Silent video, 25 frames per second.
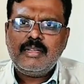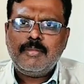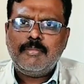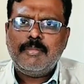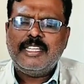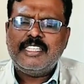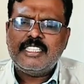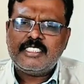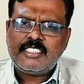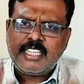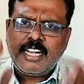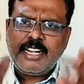
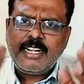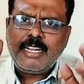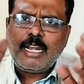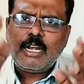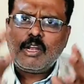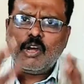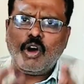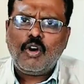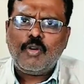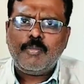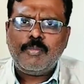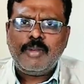by the
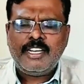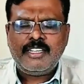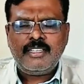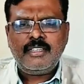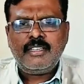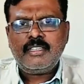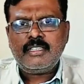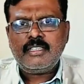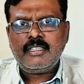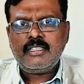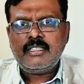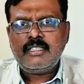central
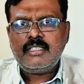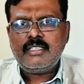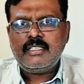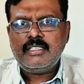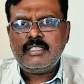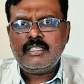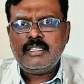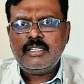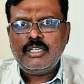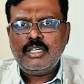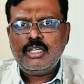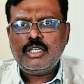government
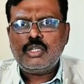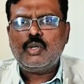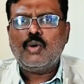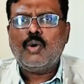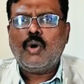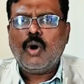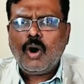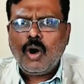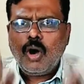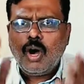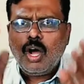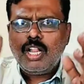to
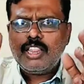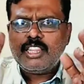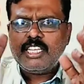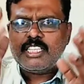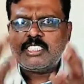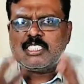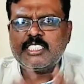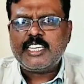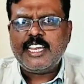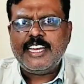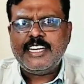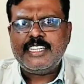all the
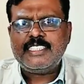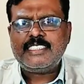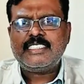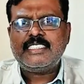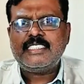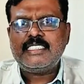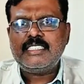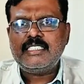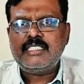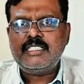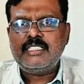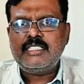
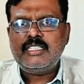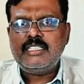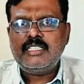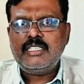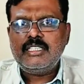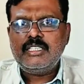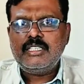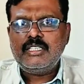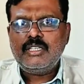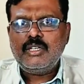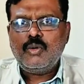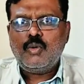states
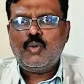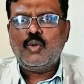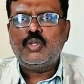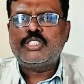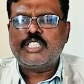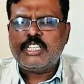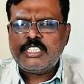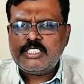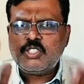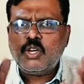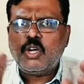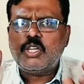
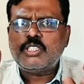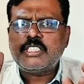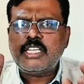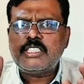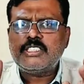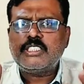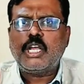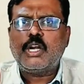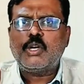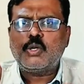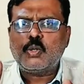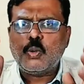whose
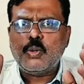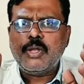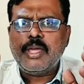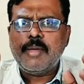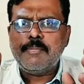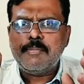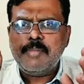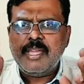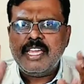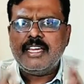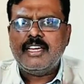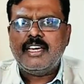resources are today
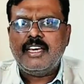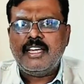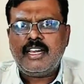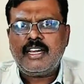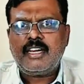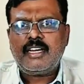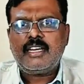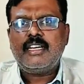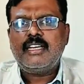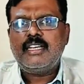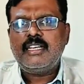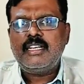meager
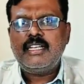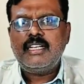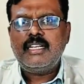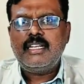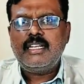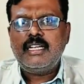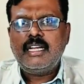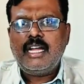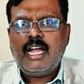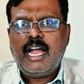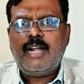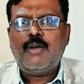
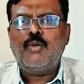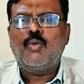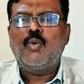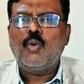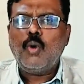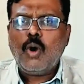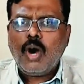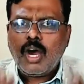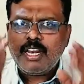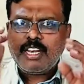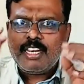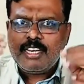and
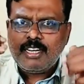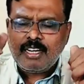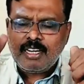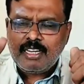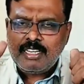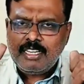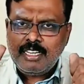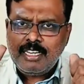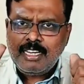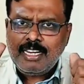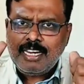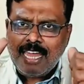who are
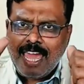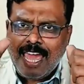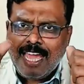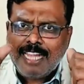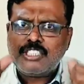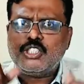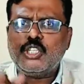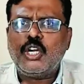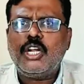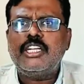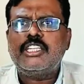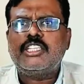in
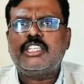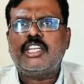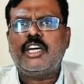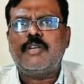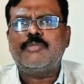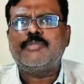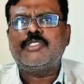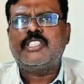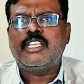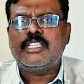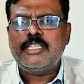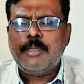actual
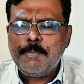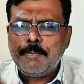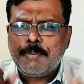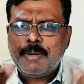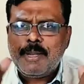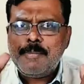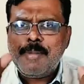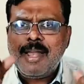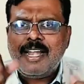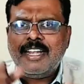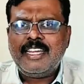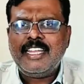terms the
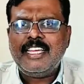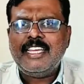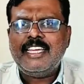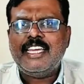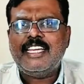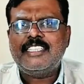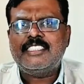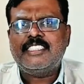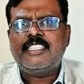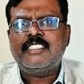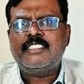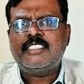implementing
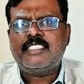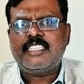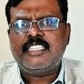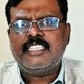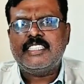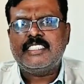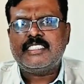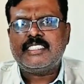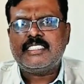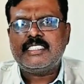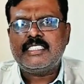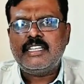
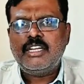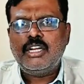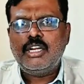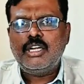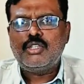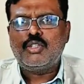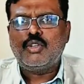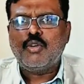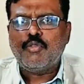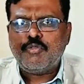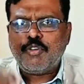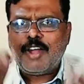agencies
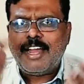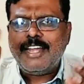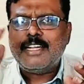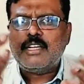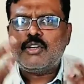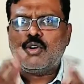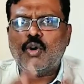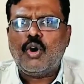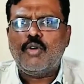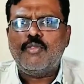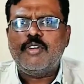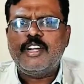to
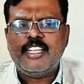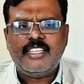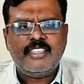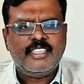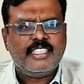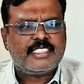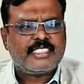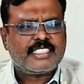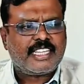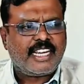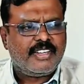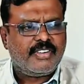fight COVID in
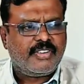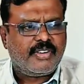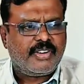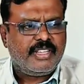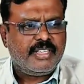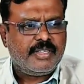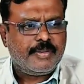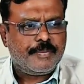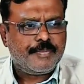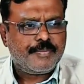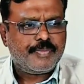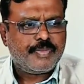this
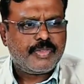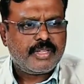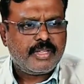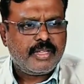country.